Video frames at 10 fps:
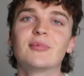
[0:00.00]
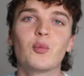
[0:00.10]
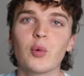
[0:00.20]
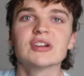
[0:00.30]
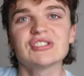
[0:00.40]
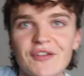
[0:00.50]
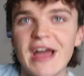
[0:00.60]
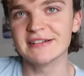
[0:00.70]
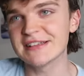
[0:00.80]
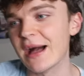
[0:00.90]
worst
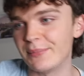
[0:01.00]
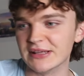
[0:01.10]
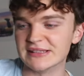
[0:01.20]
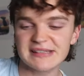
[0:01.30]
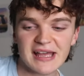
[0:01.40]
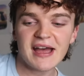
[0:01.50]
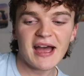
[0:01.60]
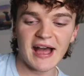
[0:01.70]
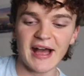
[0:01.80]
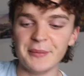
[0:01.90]
event happens.
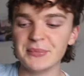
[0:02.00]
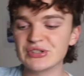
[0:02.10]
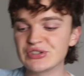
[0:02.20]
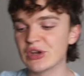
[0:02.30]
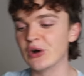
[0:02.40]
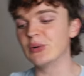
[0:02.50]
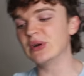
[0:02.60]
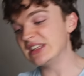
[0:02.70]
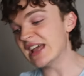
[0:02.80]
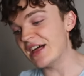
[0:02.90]
So
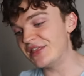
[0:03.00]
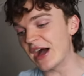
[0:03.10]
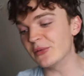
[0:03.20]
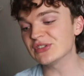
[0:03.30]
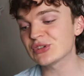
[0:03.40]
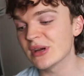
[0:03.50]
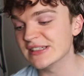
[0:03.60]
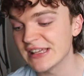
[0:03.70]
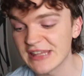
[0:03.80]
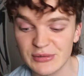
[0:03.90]
yeah, that was
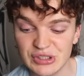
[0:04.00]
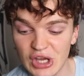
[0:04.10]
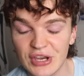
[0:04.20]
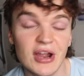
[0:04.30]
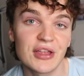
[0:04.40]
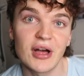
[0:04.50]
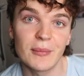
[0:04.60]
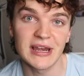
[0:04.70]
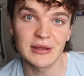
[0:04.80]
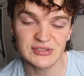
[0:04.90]
crazy, and that was not how I thought
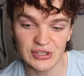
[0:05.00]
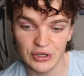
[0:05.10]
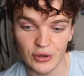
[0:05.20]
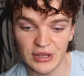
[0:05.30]
my night was gonna go.